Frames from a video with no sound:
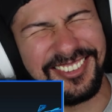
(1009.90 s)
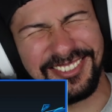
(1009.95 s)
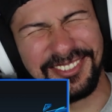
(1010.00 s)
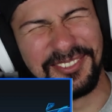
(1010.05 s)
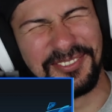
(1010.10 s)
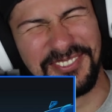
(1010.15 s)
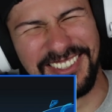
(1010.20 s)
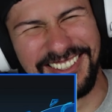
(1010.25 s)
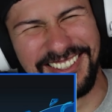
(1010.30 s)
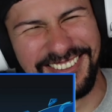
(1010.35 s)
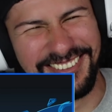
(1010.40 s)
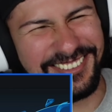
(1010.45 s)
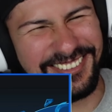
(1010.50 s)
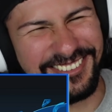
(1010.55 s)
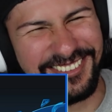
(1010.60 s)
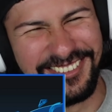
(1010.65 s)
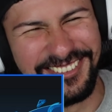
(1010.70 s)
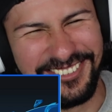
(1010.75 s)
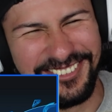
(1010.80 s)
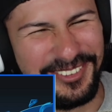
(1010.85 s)
like,
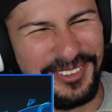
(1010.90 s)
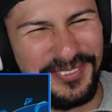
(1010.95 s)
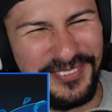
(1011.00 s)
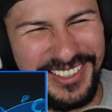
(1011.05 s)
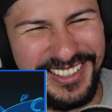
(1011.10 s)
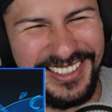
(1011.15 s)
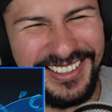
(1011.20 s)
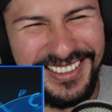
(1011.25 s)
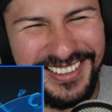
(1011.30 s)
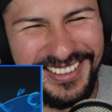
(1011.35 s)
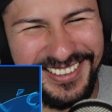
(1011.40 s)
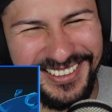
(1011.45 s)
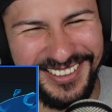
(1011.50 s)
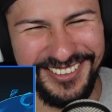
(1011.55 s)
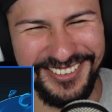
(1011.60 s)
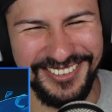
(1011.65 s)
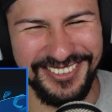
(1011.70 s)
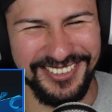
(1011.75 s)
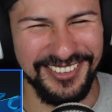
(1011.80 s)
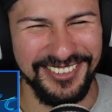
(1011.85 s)
yo,
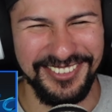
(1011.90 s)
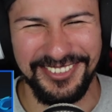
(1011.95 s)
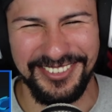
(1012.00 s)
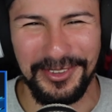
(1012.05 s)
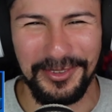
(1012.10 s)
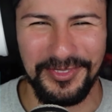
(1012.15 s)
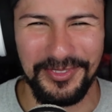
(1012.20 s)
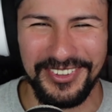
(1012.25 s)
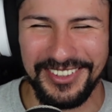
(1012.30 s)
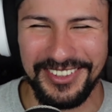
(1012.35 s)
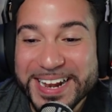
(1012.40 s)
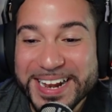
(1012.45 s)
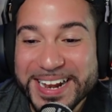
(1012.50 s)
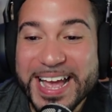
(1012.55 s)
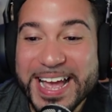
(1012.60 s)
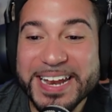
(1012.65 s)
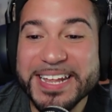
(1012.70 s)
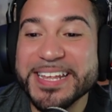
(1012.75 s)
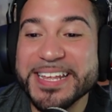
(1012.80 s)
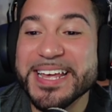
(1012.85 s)
this is dope.
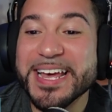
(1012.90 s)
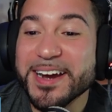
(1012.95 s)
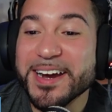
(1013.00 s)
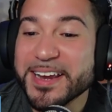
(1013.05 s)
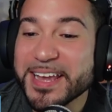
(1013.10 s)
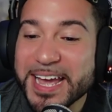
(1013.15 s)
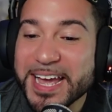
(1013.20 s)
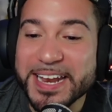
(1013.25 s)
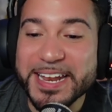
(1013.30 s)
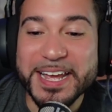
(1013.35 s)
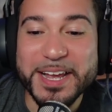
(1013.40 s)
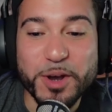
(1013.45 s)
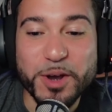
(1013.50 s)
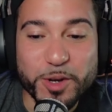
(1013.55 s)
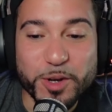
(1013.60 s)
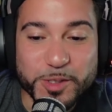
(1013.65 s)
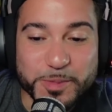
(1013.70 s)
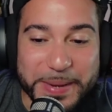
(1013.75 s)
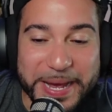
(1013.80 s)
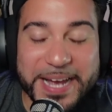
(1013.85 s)
And it
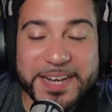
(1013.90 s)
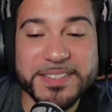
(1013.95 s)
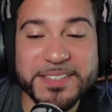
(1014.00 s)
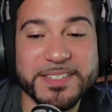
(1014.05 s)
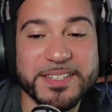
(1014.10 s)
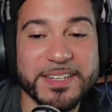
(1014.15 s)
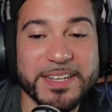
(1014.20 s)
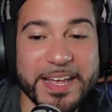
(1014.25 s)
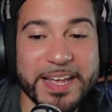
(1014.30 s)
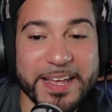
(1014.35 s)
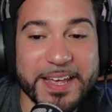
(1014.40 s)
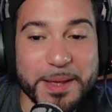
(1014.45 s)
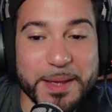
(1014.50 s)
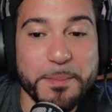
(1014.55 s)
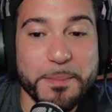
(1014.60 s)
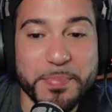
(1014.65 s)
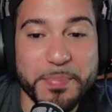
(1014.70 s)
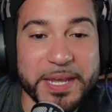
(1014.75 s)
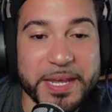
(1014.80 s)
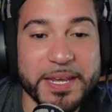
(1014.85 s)
goes back to
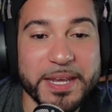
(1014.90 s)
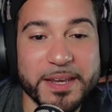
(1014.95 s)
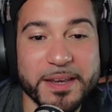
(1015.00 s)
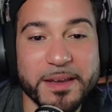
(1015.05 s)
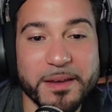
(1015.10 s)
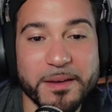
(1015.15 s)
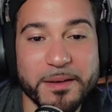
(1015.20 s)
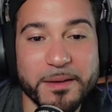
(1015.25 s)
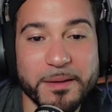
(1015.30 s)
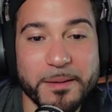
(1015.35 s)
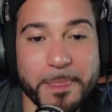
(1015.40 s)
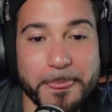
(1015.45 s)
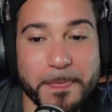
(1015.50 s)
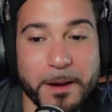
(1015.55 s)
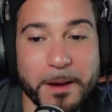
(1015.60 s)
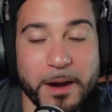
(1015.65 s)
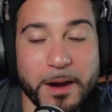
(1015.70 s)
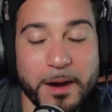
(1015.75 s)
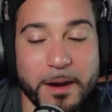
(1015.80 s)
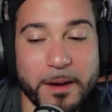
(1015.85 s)
it being
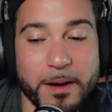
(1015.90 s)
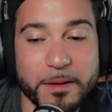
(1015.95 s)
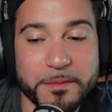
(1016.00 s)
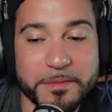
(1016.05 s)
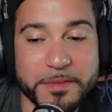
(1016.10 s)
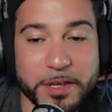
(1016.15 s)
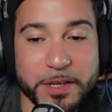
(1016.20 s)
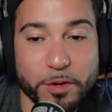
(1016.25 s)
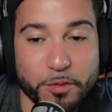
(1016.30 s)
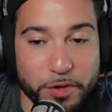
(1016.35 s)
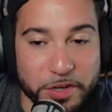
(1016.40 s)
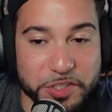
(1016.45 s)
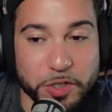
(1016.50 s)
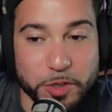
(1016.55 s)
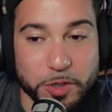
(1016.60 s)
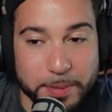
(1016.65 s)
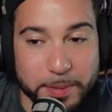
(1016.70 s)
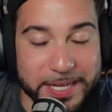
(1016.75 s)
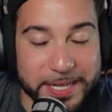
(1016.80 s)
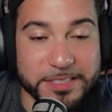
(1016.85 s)
the
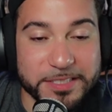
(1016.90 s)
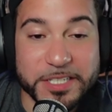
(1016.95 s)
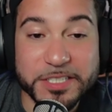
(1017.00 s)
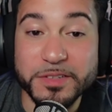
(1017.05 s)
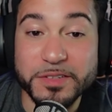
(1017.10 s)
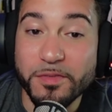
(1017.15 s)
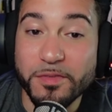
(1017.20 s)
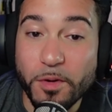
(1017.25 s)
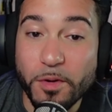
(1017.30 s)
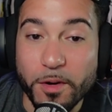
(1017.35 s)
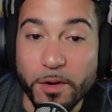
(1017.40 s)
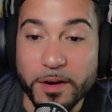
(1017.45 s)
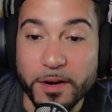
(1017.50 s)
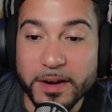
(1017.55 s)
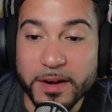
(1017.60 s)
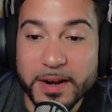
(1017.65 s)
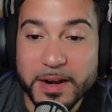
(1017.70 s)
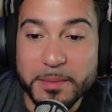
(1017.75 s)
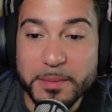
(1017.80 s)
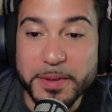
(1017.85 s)
original PlayStation 4,
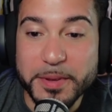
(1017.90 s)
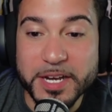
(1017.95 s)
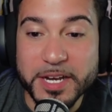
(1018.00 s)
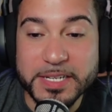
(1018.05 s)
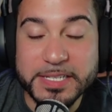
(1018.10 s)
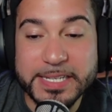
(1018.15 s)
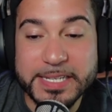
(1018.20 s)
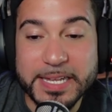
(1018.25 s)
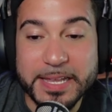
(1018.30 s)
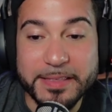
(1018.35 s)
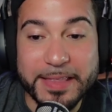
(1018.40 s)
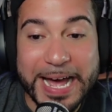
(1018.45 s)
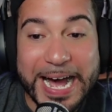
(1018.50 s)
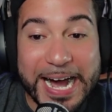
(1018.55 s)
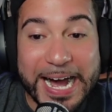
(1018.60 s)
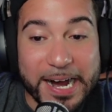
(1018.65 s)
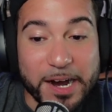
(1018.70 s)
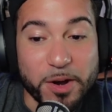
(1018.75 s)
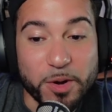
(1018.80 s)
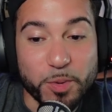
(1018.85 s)
because
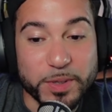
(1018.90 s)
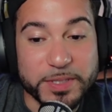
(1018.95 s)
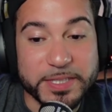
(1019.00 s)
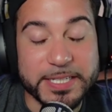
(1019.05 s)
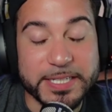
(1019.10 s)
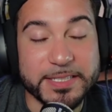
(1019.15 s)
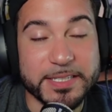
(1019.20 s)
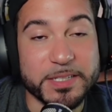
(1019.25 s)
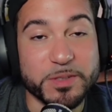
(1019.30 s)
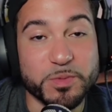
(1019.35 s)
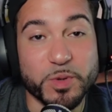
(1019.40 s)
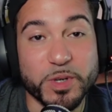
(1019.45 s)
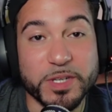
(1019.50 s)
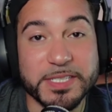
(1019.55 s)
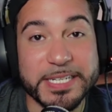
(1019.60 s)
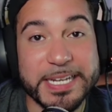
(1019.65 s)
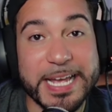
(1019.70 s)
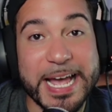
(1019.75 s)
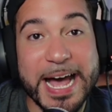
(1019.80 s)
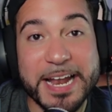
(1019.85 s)
now what they did was
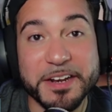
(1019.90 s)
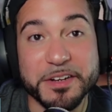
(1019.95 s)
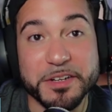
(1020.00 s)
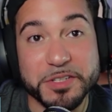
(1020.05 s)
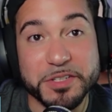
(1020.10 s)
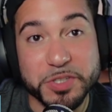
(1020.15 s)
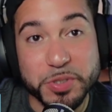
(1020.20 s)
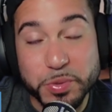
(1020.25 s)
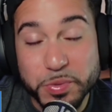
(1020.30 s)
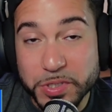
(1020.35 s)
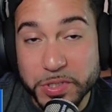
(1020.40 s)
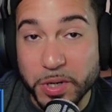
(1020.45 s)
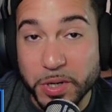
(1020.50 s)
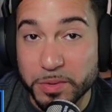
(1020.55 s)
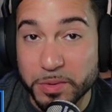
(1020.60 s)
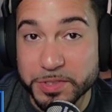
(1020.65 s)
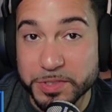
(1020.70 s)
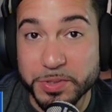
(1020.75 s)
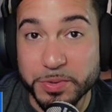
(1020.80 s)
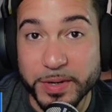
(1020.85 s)
they added a
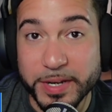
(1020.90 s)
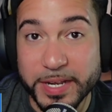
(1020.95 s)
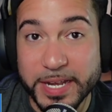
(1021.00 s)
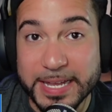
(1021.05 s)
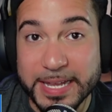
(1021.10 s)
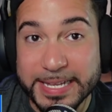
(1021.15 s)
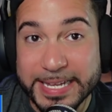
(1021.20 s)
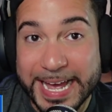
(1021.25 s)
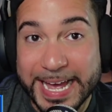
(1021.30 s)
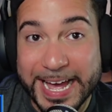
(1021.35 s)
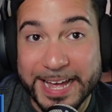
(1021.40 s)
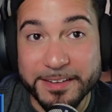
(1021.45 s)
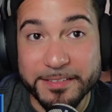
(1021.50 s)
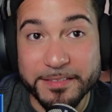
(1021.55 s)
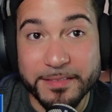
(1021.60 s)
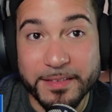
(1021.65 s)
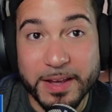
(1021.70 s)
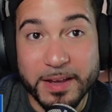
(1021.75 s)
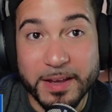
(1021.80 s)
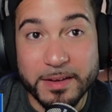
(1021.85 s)
two-tone to it, and they had
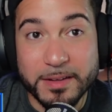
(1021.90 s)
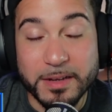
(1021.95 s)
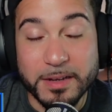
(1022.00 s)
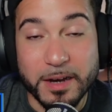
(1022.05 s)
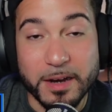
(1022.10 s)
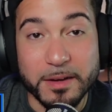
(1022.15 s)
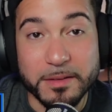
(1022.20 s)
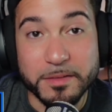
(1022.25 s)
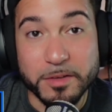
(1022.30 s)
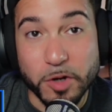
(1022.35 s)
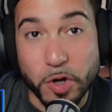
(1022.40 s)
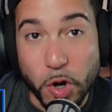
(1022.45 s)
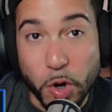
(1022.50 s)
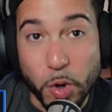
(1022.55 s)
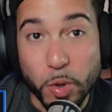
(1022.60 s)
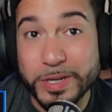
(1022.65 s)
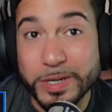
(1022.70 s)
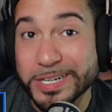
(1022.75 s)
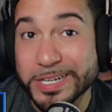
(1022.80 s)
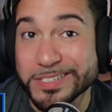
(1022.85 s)

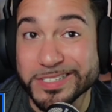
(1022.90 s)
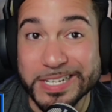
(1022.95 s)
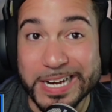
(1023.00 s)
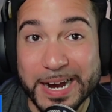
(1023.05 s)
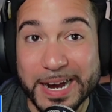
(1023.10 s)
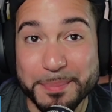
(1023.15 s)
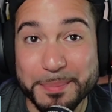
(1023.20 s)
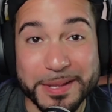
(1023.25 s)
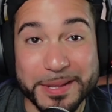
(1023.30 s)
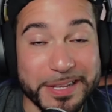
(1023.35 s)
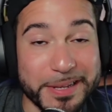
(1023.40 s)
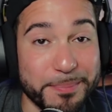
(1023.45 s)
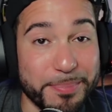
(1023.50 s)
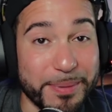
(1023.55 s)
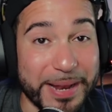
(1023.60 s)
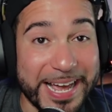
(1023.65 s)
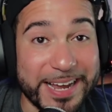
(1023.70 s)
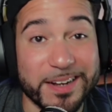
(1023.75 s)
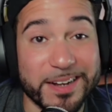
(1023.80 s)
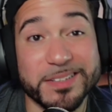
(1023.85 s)
gold on the top and then
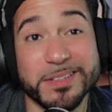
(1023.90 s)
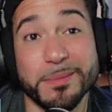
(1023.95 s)
black on the